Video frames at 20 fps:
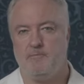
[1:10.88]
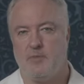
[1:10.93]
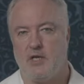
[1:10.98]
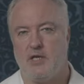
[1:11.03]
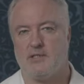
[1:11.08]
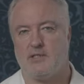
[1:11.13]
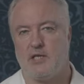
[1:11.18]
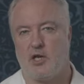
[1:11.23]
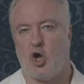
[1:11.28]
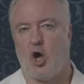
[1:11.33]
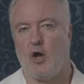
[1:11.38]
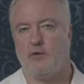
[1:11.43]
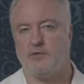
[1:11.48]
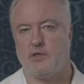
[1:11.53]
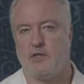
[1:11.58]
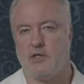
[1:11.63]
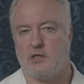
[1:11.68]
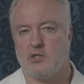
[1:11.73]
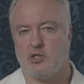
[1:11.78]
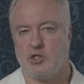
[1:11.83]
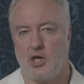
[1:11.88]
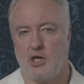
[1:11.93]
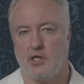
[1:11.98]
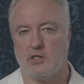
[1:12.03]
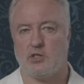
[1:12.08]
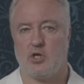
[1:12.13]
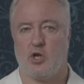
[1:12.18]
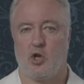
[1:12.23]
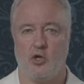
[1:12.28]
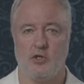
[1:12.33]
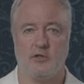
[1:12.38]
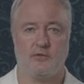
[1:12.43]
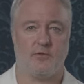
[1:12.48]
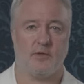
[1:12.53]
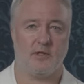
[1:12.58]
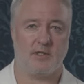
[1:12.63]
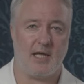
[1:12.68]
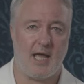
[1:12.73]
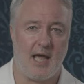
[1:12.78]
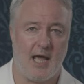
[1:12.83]
is that after the exchange closed for the
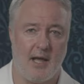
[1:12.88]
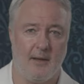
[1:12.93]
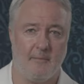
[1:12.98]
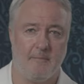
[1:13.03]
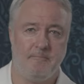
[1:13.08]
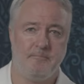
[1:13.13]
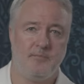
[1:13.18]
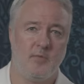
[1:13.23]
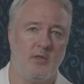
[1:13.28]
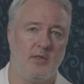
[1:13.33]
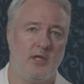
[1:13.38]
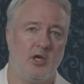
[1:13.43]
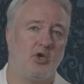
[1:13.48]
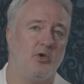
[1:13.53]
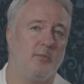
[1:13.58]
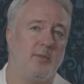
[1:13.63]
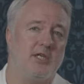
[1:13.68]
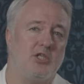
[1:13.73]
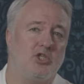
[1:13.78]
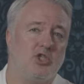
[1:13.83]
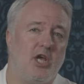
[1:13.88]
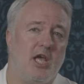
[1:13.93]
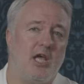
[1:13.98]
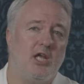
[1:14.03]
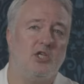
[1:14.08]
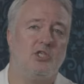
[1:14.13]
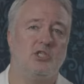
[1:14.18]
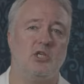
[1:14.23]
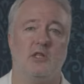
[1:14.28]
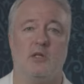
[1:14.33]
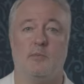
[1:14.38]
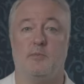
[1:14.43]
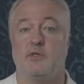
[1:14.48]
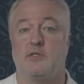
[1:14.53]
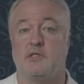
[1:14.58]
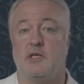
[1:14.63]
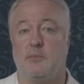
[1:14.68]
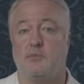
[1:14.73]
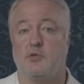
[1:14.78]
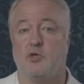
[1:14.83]
day, there could be a change in the
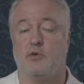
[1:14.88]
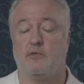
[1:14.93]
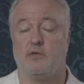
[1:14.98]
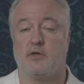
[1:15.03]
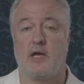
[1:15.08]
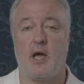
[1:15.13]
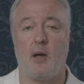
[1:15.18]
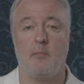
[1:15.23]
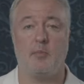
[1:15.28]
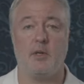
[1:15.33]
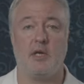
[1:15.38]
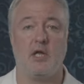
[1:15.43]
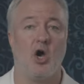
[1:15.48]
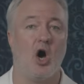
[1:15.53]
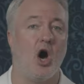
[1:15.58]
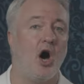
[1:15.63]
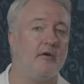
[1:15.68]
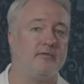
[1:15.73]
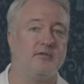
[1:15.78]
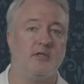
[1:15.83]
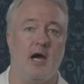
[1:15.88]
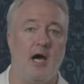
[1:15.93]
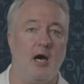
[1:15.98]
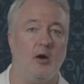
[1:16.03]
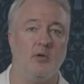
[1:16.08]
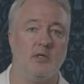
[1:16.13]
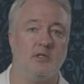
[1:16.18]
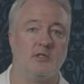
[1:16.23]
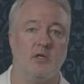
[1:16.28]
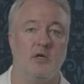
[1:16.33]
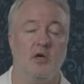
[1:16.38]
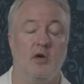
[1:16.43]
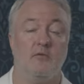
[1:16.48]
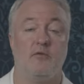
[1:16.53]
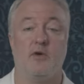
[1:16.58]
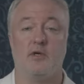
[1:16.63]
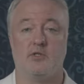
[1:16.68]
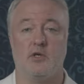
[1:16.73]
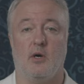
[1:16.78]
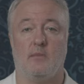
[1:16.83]
perception of a company after hours.
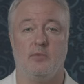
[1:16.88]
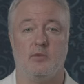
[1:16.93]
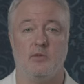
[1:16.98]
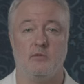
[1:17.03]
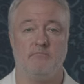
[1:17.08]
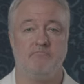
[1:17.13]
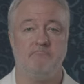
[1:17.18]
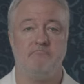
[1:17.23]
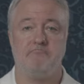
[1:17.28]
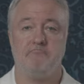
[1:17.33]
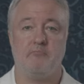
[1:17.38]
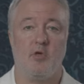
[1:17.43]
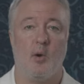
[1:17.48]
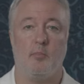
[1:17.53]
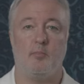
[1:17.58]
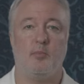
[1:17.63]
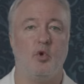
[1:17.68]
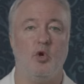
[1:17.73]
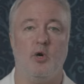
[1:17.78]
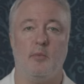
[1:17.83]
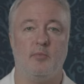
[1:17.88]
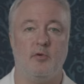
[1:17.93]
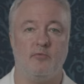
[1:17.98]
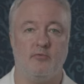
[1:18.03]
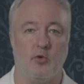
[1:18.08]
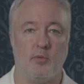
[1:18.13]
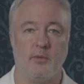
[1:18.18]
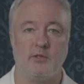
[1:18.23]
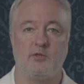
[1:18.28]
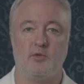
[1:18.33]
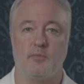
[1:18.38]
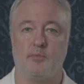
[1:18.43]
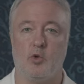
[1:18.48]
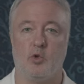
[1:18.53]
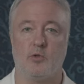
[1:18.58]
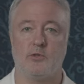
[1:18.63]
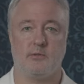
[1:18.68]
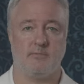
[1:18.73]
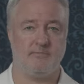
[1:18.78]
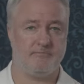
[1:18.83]
For example, a poor performance
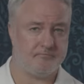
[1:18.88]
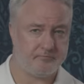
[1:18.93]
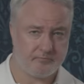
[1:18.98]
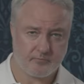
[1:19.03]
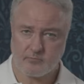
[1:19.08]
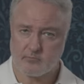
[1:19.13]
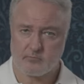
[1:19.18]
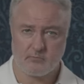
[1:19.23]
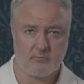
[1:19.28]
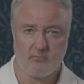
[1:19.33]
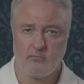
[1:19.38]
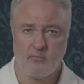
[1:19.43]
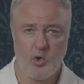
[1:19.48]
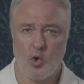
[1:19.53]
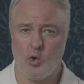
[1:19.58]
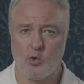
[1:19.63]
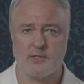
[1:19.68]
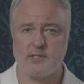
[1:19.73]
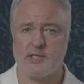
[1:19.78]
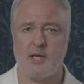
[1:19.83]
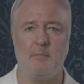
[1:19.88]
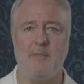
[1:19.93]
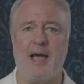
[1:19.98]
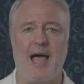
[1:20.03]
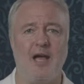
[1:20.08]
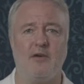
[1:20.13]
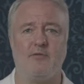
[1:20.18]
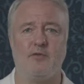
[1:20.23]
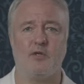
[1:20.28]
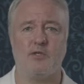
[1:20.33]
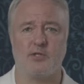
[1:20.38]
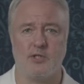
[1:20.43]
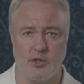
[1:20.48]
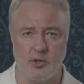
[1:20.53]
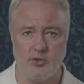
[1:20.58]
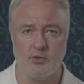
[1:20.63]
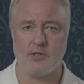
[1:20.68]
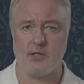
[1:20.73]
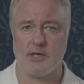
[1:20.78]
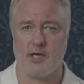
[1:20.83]
report or some adverse
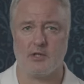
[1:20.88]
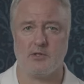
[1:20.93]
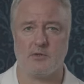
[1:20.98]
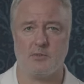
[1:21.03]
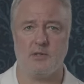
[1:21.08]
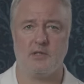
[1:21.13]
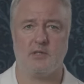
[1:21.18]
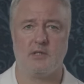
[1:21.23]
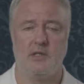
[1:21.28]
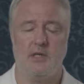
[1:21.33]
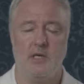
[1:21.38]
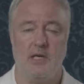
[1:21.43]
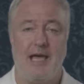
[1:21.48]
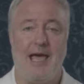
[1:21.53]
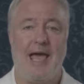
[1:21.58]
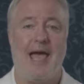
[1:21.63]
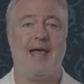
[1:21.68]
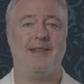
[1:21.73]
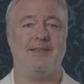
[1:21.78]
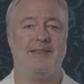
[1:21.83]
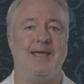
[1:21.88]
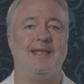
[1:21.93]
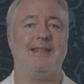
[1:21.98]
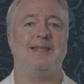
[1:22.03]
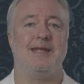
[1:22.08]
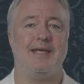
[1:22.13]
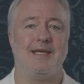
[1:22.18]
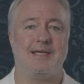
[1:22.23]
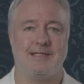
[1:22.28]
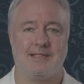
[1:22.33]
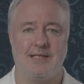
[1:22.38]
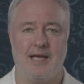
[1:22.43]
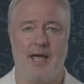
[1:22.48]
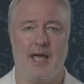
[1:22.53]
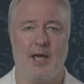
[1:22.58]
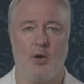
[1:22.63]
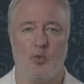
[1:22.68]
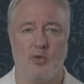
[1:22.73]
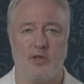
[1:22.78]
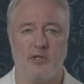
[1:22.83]
news announcement, and then the next
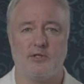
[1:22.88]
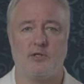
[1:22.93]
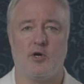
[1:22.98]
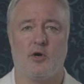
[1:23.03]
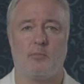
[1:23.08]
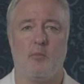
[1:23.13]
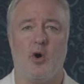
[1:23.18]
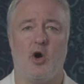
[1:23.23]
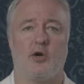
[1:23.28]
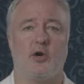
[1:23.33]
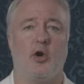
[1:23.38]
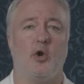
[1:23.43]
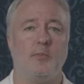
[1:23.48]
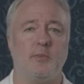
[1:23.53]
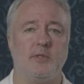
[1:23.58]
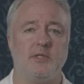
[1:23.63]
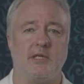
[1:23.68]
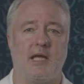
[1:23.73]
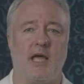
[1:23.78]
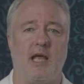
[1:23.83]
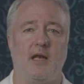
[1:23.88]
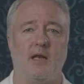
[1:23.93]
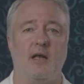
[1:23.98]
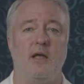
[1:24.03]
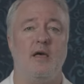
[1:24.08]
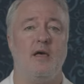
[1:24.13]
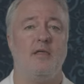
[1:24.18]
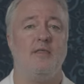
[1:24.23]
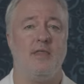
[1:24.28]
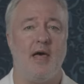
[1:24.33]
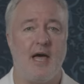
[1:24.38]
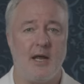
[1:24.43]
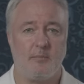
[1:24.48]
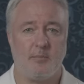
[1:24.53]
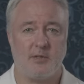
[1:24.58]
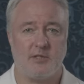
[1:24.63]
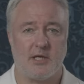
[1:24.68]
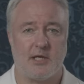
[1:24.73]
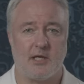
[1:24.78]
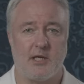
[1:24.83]
day when the stock market opens again, that
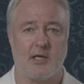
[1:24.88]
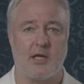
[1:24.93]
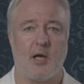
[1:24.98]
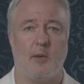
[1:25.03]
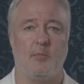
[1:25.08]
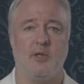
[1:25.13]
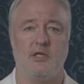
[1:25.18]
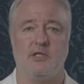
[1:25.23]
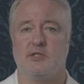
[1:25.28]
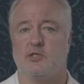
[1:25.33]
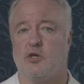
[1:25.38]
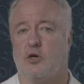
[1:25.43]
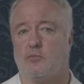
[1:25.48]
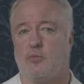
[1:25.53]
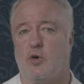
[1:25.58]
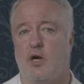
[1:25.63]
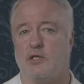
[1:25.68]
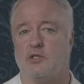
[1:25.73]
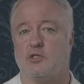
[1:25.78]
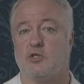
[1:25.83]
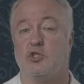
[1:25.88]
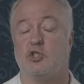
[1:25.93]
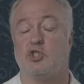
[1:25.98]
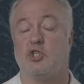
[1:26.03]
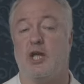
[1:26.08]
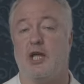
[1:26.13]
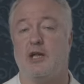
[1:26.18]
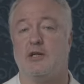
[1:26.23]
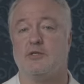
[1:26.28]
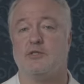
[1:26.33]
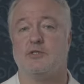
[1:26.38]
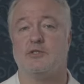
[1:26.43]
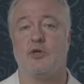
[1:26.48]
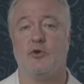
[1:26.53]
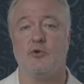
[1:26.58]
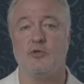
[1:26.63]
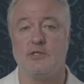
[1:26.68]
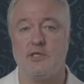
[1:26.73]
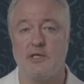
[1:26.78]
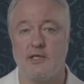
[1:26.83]
particular company's stock price could change
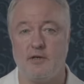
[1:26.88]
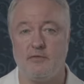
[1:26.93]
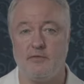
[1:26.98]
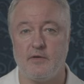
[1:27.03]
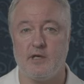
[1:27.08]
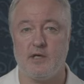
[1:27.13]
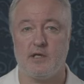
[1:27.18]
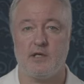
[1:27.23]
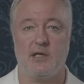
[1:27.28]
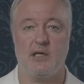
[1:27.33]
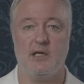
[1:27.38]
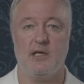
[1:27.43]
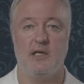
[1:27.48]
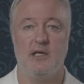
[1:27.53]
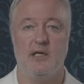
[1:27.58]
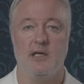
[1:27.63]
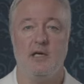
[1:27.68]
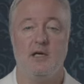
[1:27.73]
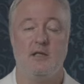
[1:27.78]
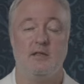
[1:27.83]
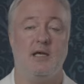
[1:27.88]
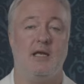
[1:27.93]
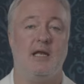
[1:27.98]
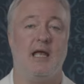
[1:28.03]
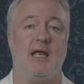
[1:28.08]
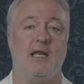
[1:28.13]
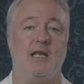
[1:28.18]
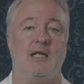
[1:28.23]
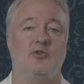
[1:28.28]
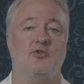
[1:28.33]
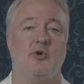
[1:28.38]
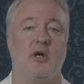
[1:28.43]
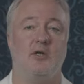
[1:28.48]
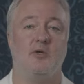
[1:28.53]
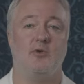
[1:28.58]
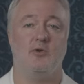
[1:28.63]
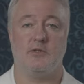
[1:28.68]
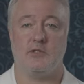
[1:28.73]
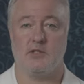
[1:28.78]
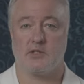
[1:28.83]
so significantly that any trader
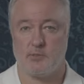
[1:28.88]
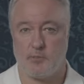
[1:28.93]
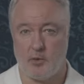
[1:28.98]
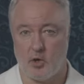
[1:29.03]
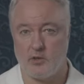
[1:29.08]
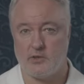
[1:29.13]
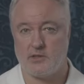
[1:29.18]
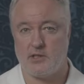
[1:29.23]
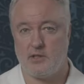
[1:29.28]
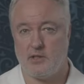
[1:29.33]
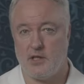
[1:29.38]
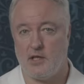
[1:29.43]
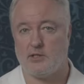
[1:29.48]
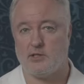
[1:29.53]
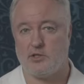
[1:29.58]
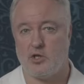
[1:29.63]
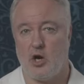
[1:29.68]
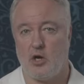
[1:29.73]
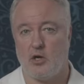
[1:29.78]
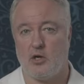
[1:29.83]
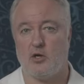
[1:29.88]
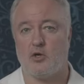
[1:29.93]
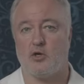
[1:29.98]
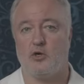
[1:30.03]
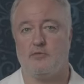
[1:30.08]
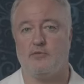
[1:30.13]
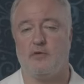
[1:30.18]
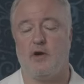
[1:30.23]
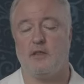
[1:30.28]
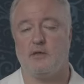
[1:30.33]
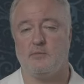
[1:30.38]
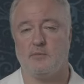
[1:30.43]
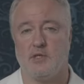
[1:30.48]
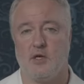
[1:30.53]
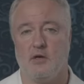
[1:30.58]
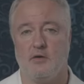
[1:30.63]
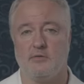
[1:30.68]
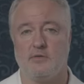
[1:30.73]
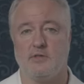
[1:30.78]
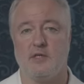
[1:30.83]
who's exposed in that stock could find
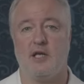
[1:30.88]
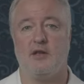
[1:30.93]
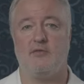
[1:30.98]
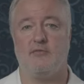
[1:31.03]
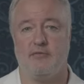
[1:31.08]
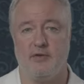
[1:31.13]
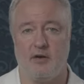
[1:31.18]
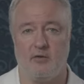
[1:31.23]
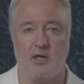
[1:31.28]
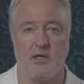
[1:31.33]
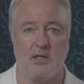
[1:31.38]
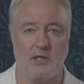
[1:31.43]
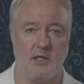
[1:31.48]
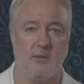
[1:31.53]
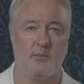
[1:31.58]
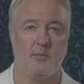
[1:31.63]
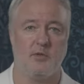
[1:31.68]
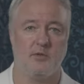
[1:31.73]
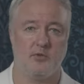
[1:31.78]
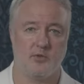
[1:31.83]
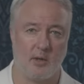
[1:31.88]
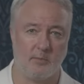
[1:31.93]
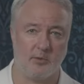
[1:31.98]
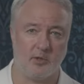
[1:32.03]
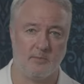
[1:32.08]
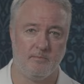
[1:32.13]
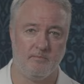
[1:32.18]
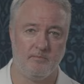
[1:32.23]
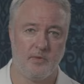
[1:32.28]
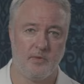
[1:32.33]
themselves in very deep trouble.